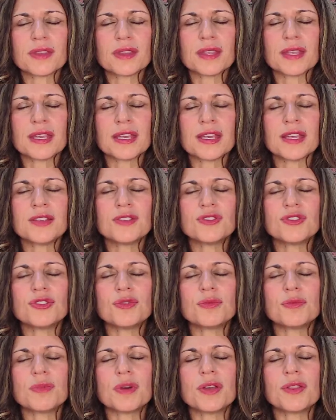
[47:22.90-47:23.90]

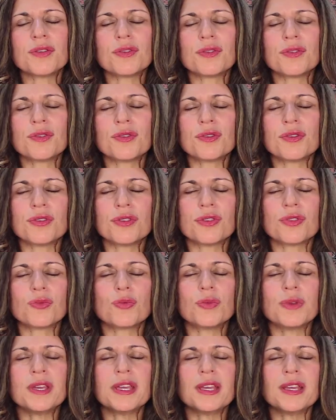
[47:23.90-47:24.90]
into Mother Earth,
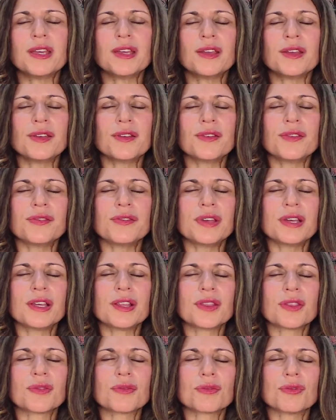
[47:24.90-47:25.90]

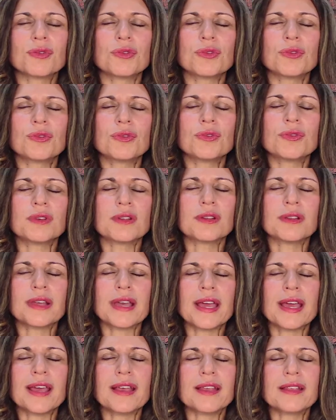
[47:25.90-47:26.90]
weaving through the
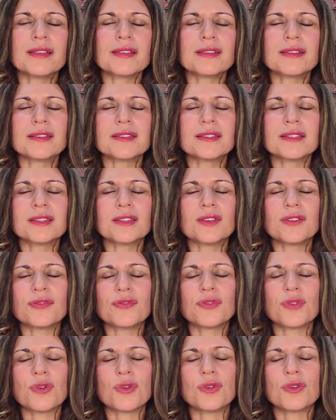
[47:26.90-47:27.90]
lands and the
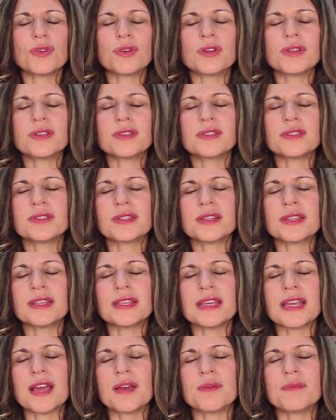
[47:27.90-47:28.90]
forests and
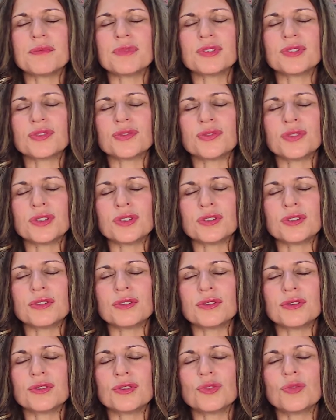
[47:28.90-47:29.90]
the
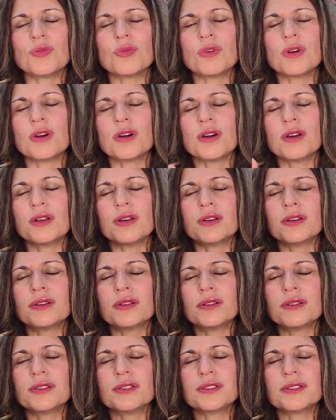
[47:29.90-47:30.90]
atmosphere and the
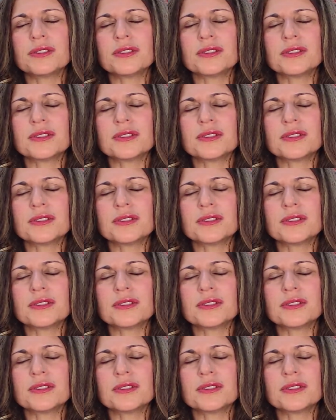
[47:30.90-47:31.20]
waters.